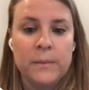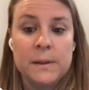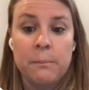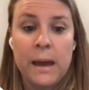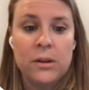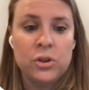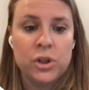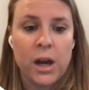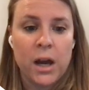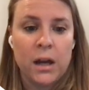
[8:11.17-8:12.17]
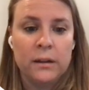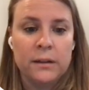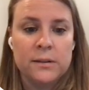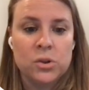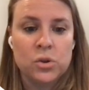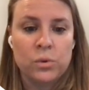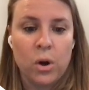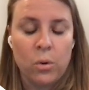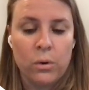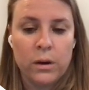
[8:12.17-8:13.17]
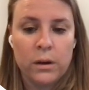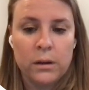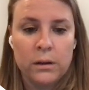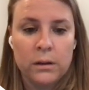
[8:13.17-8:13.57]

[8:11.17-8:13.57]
dementia, stroke,